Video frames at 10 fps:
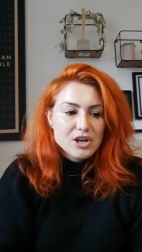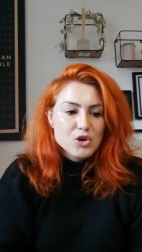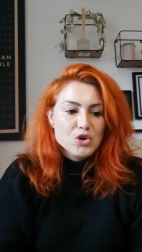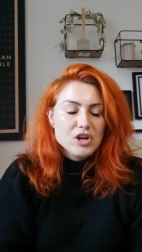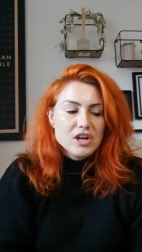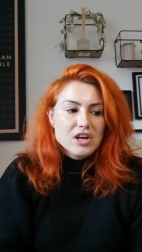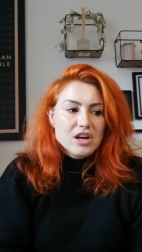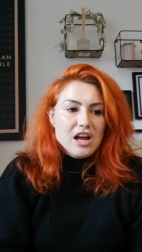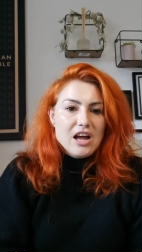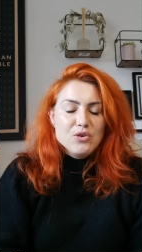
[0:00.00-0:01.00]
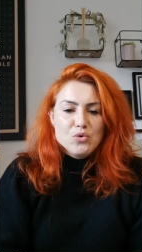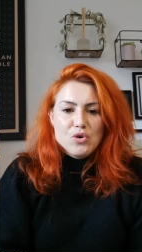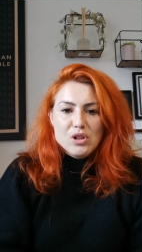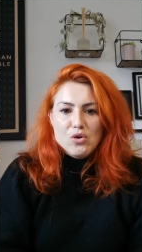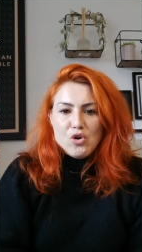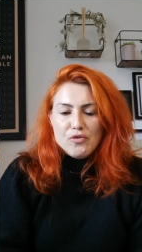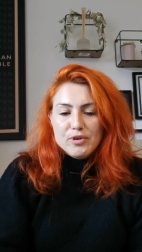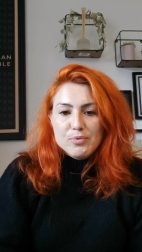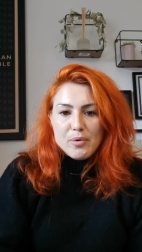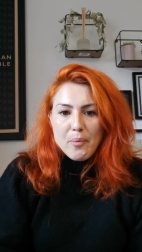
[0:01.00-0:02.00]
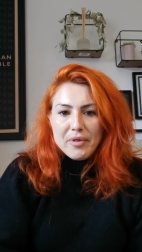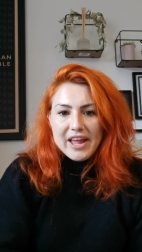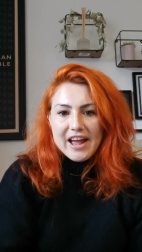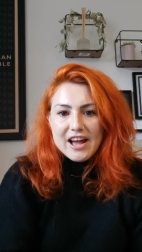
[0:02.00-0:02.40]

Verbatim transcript: Now, I know a lot of you probably